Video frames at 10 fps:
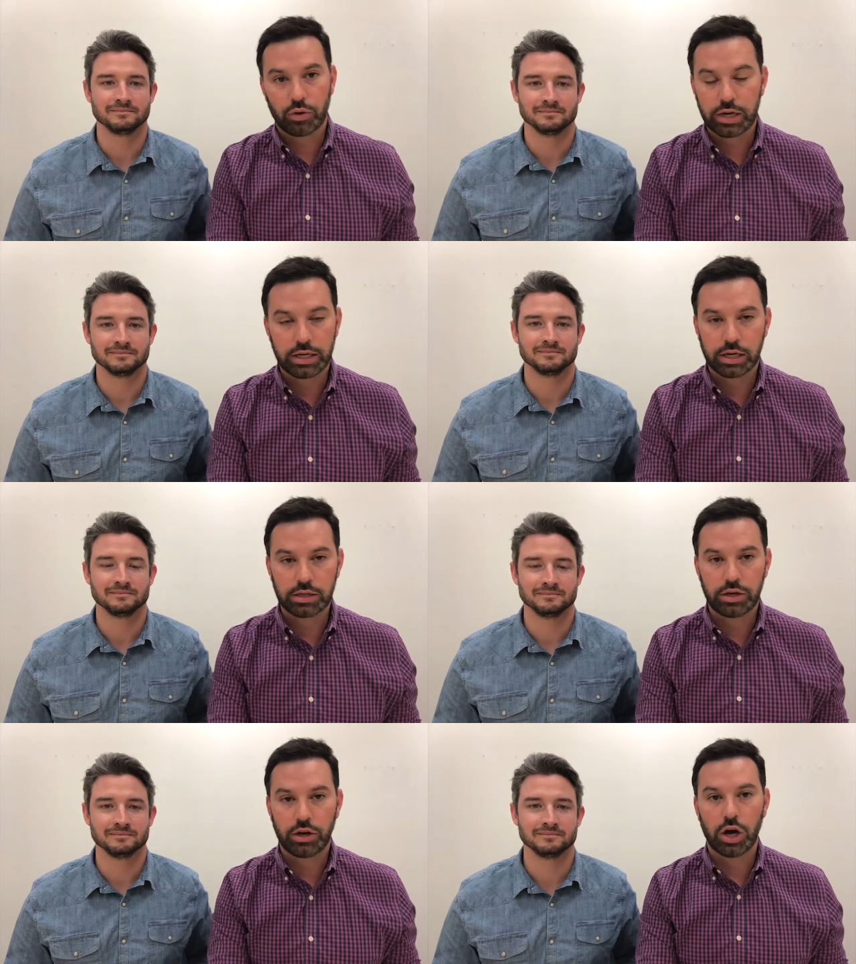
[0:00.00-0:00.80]
Speaker 1: authority
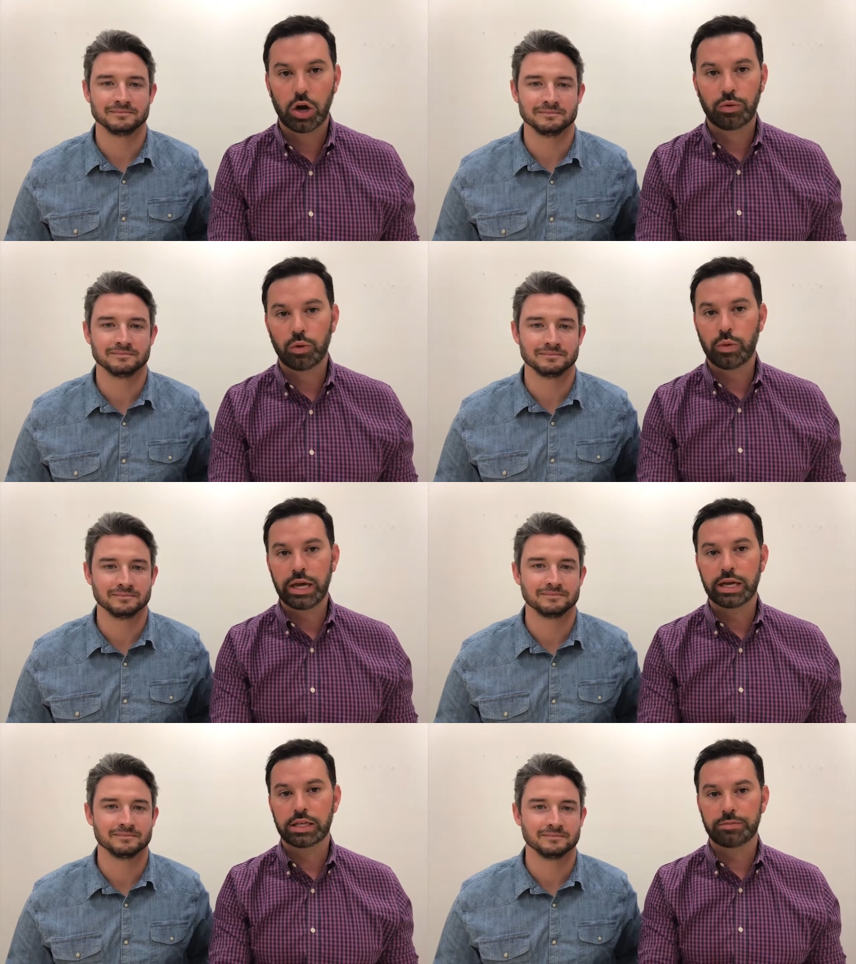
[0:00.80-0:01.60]
doesn't know what
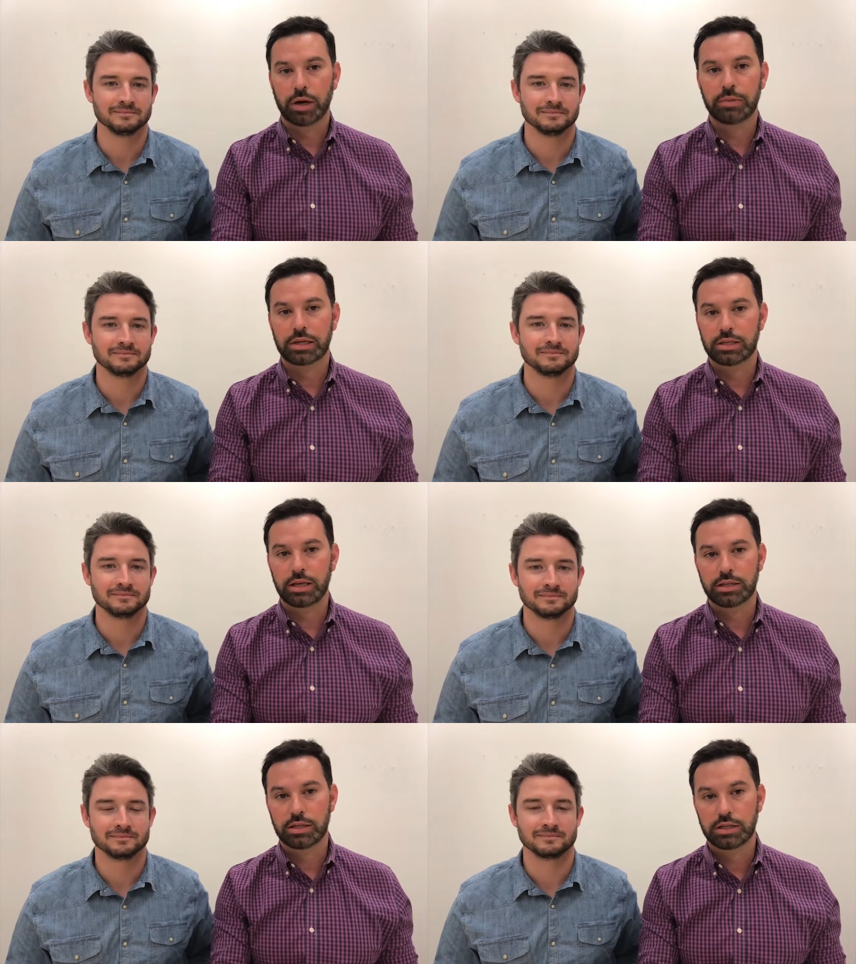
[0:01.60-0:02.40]
we as public
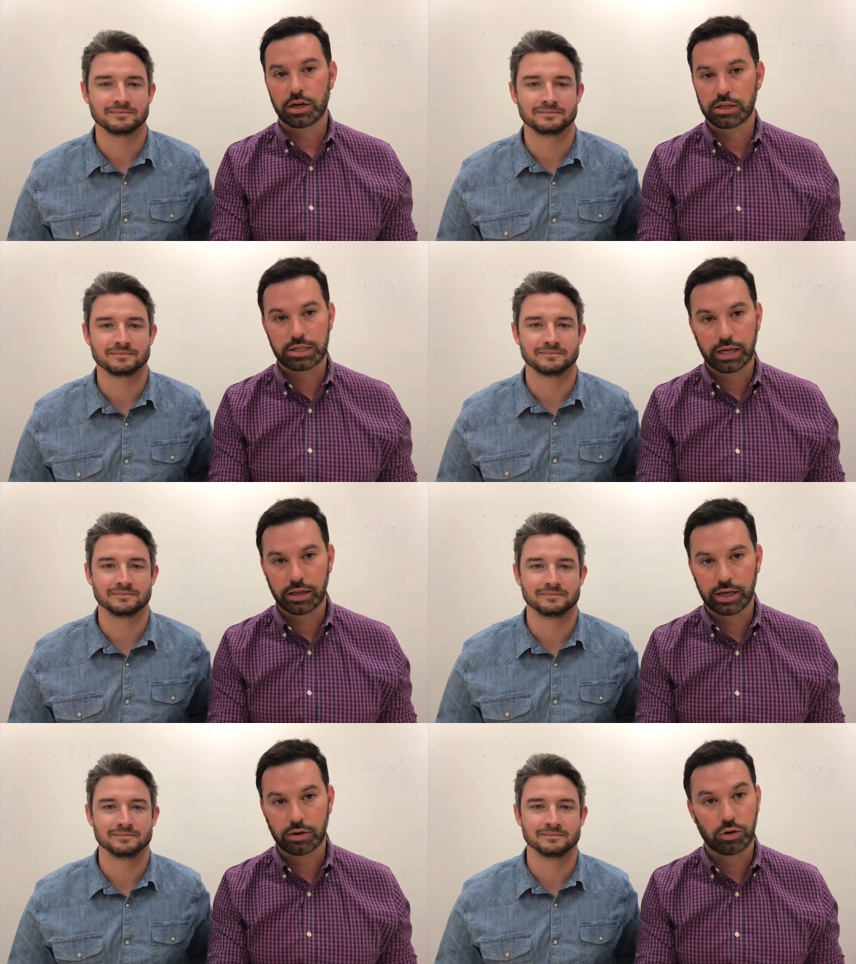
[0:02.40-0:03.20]
citizens are
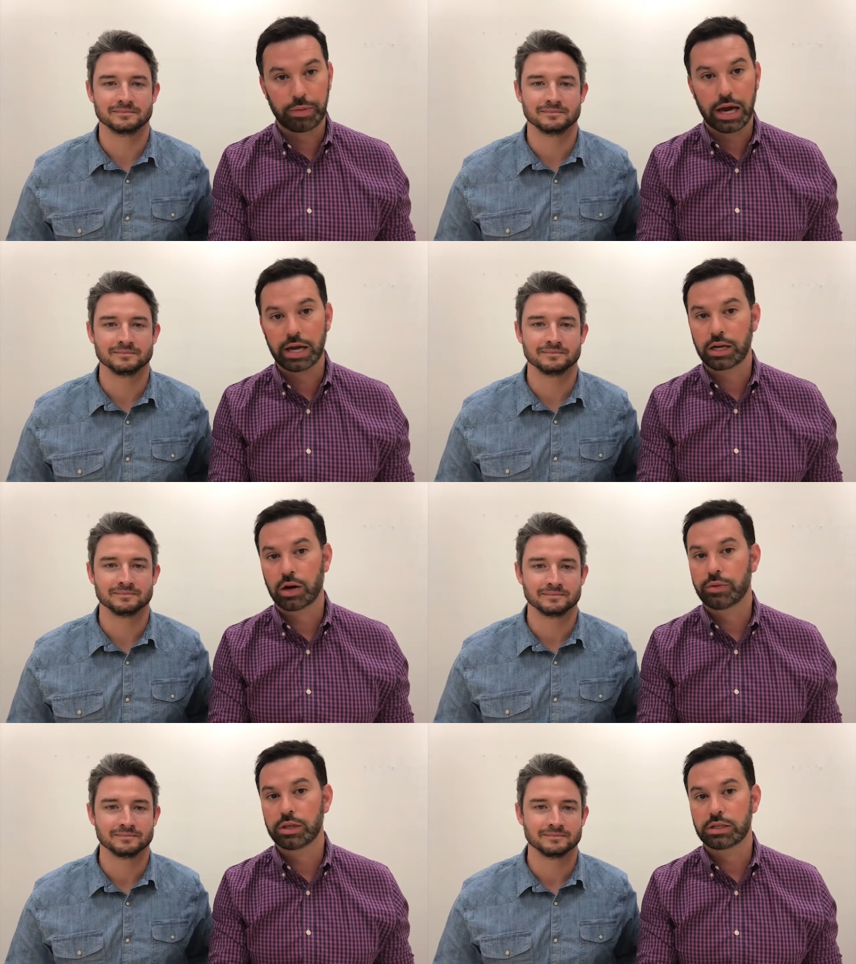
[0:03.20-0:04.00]
selling or buying
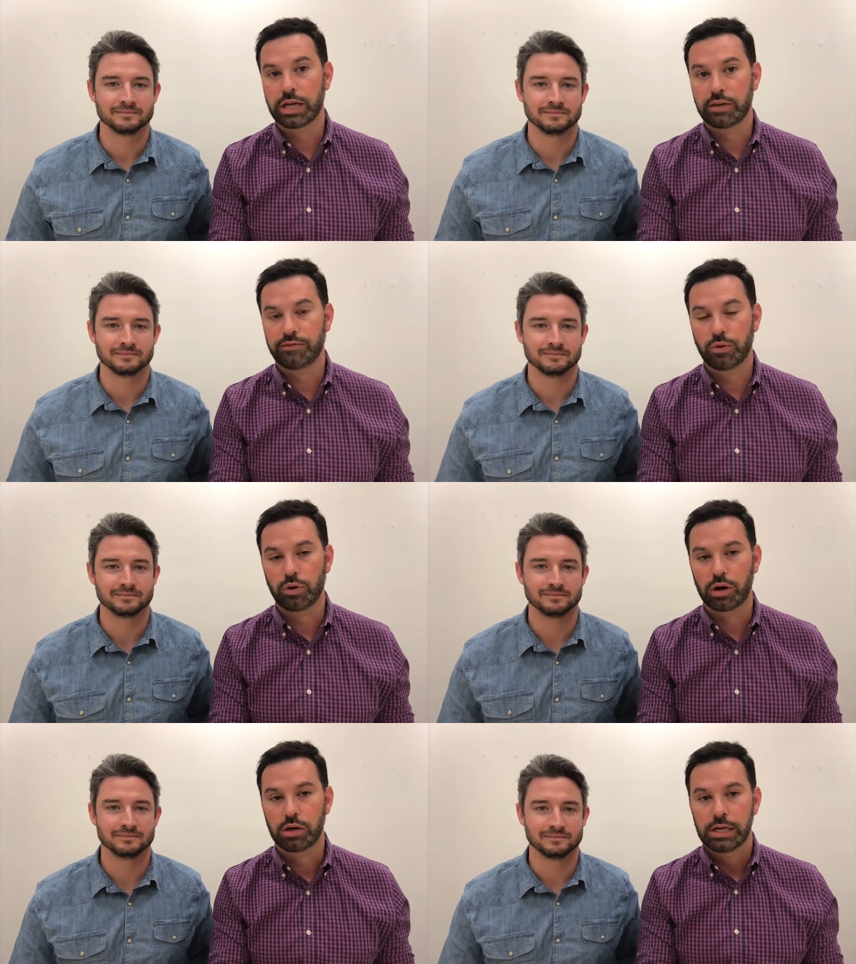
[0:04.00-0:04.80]
our real estate
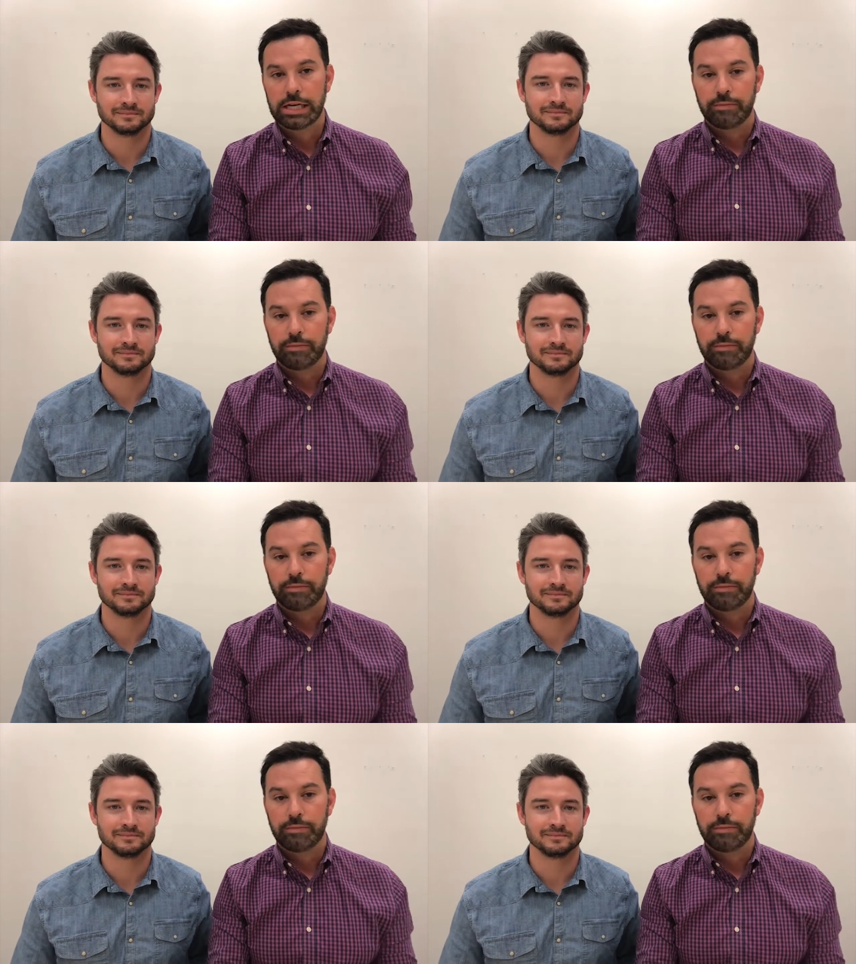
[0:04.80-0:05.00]
for.